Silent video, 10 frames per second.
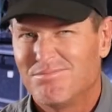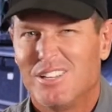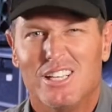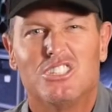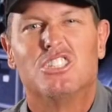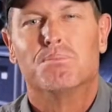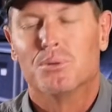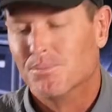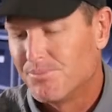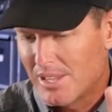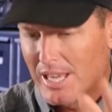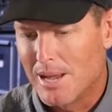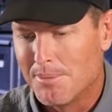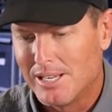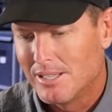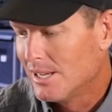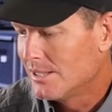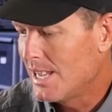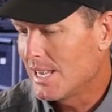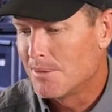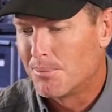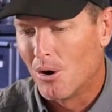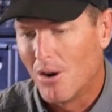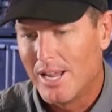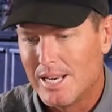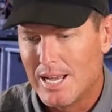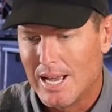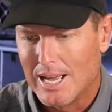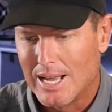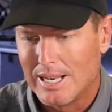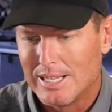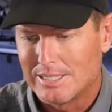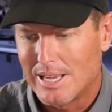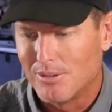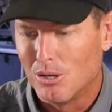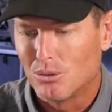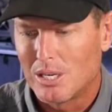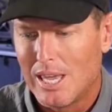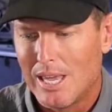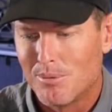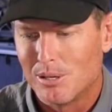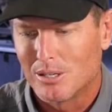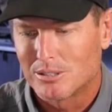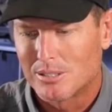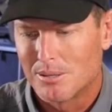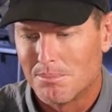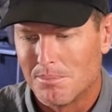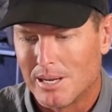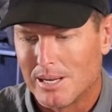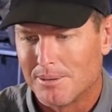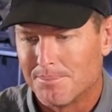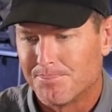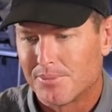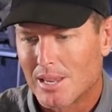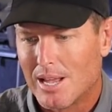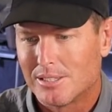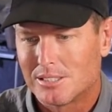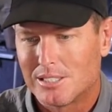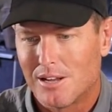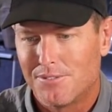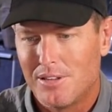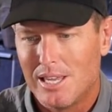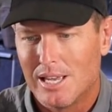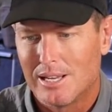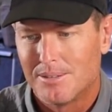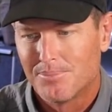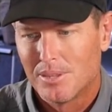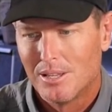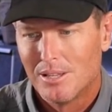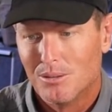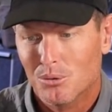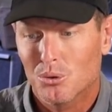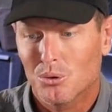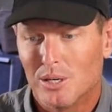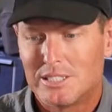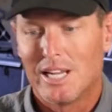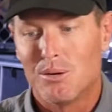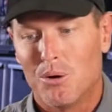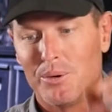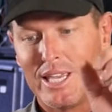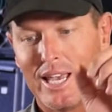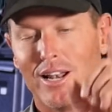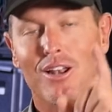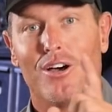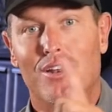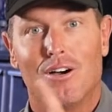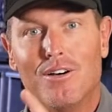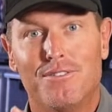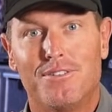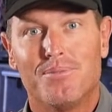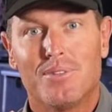It's simple. There you go, mate. There you go, Brian. Let's have a look here. We got some other stuff here. Ooh, I tell you what we get a lot of